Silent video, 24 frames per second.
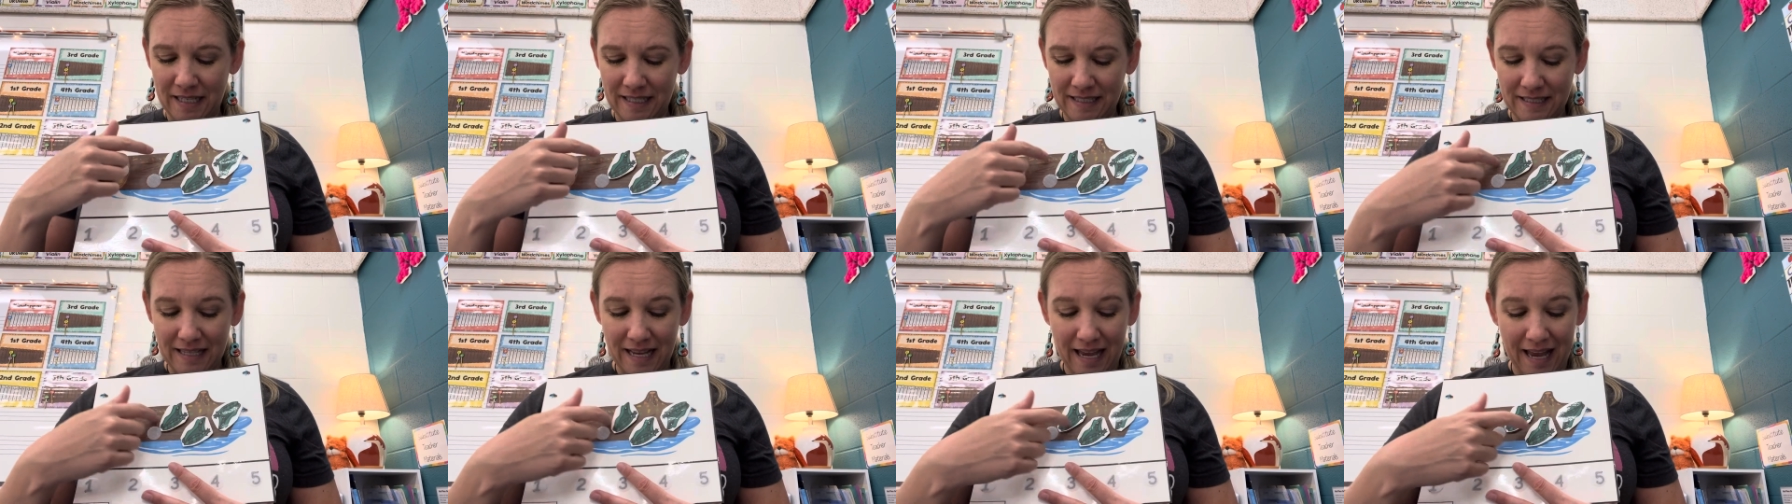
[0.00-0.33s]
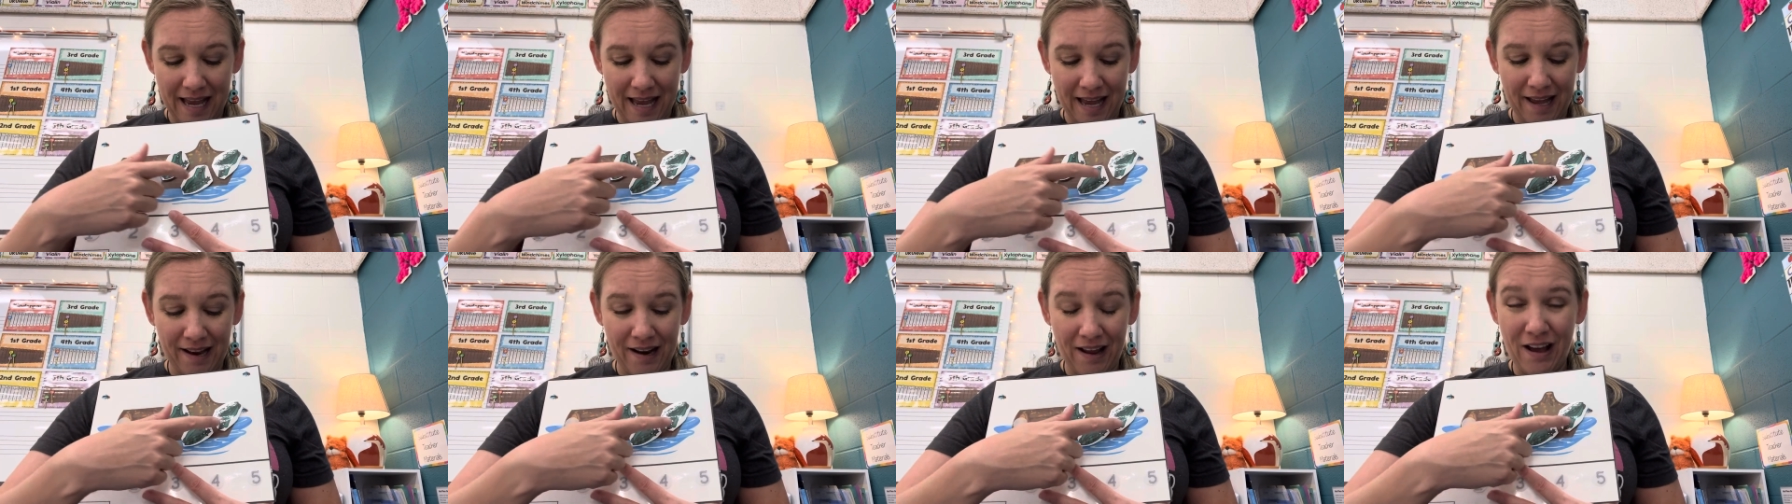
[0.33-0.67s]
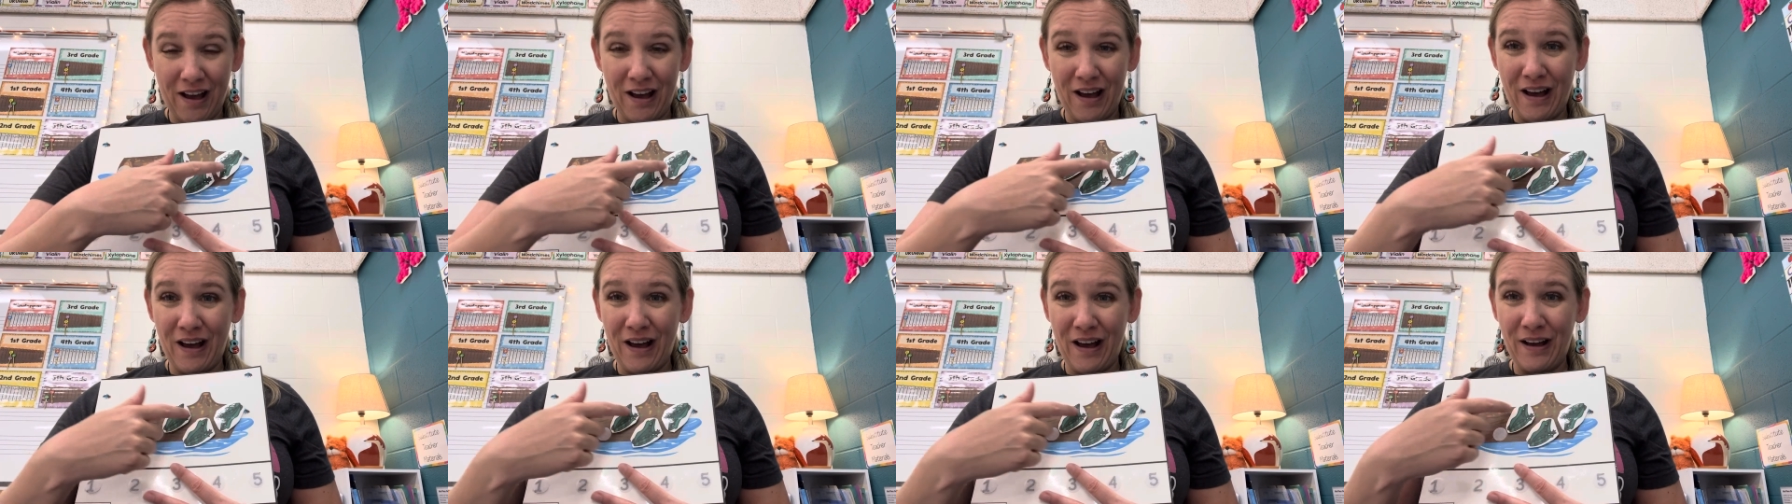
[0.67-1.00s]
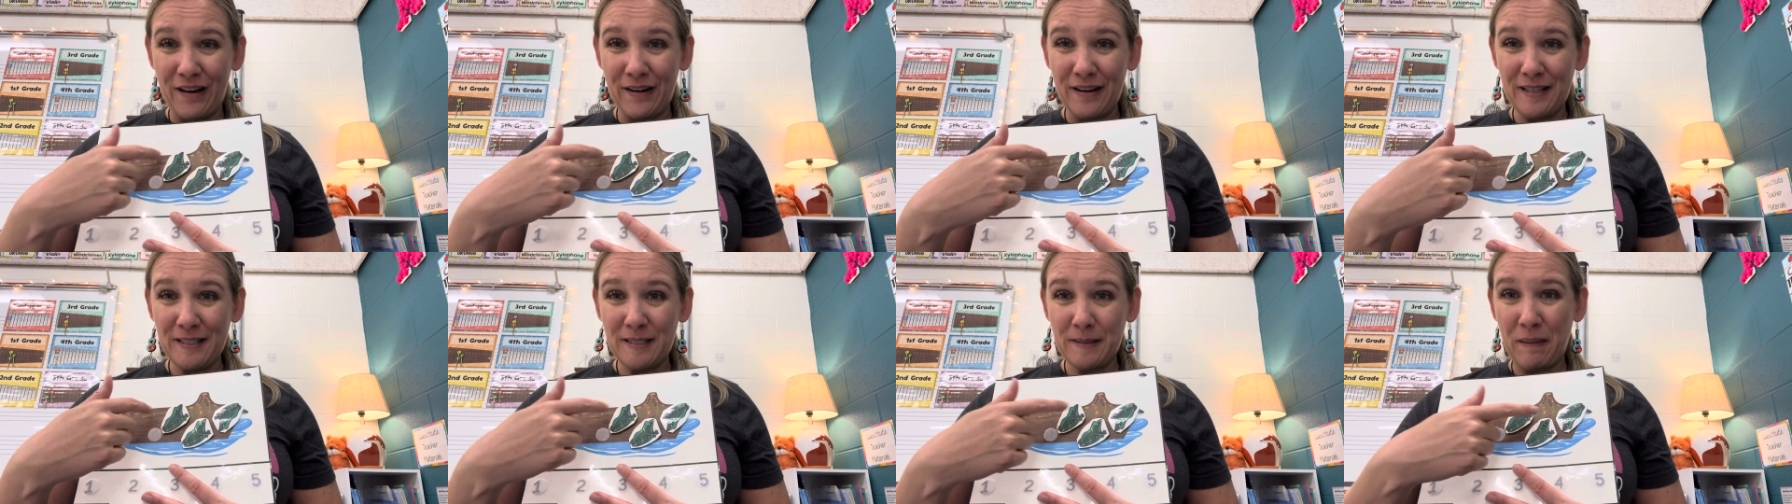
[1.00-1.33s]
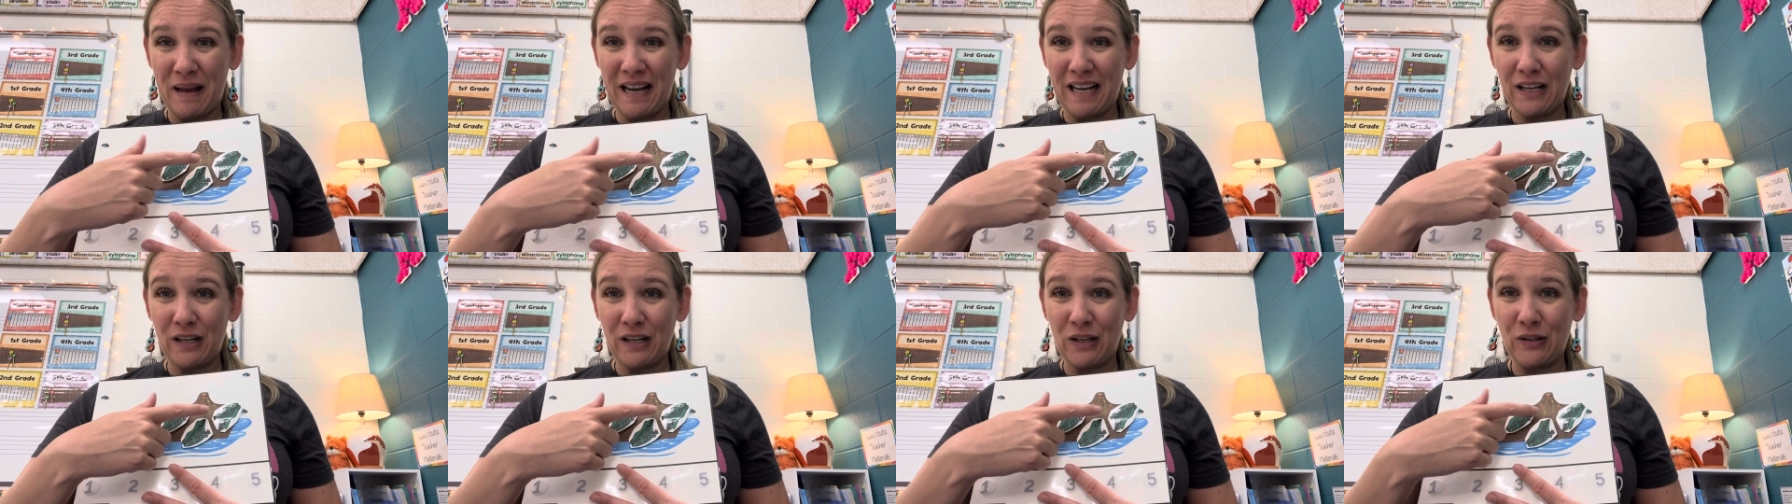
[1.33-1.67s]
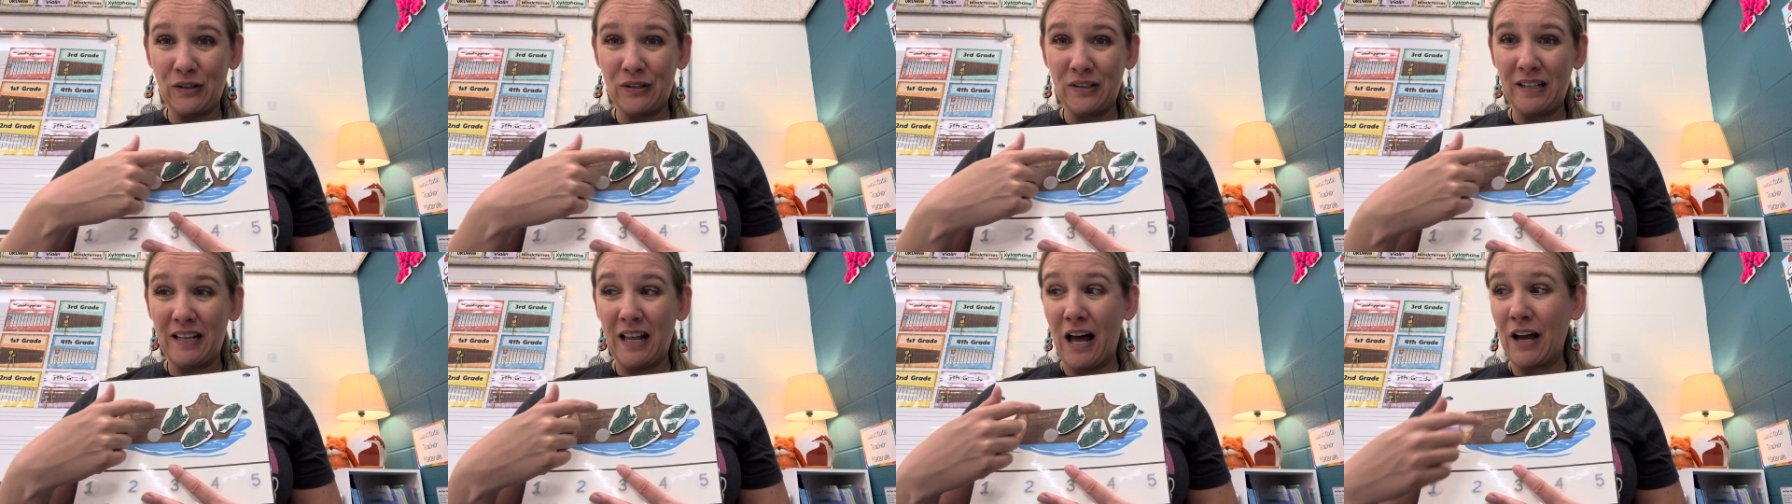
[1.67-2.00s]
sat on a
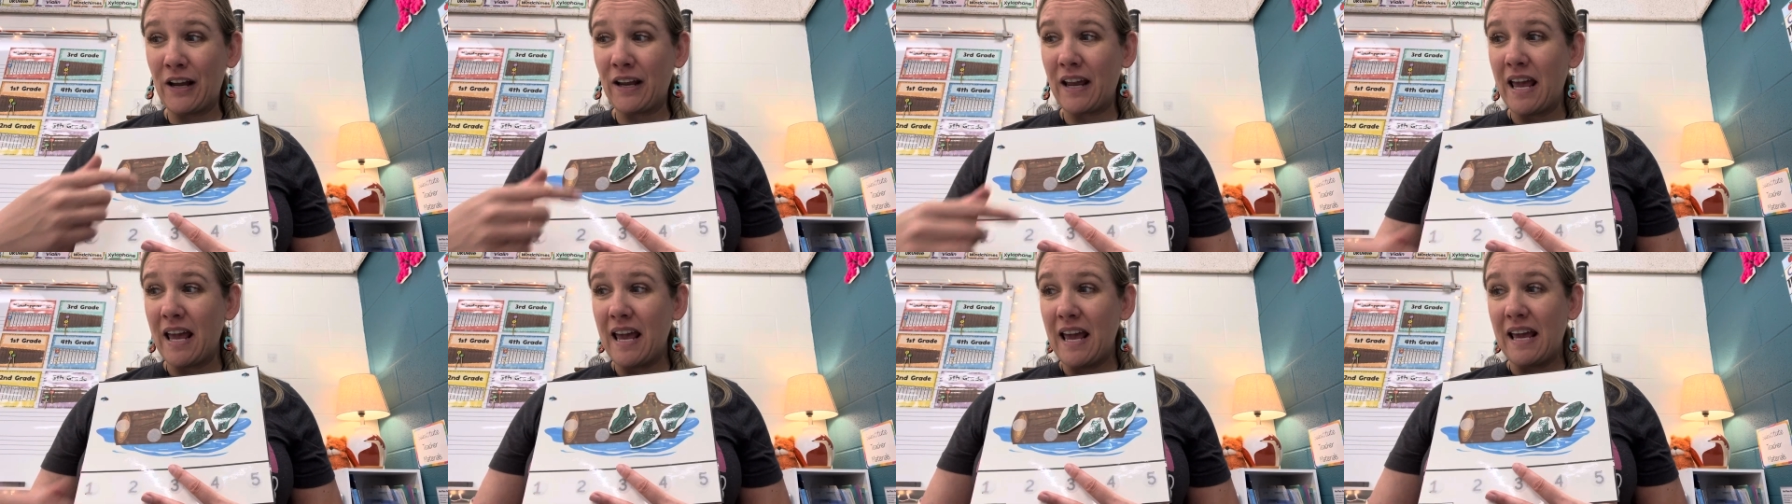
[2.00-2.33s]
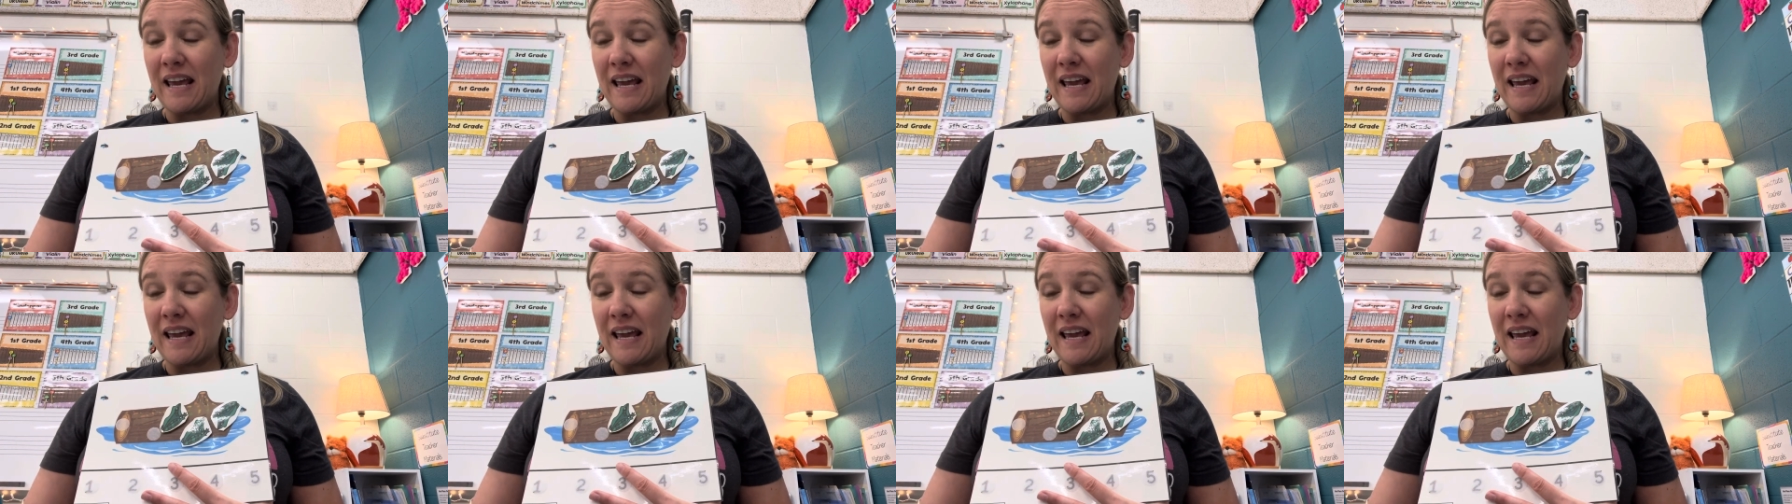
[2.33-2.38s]
speckled log,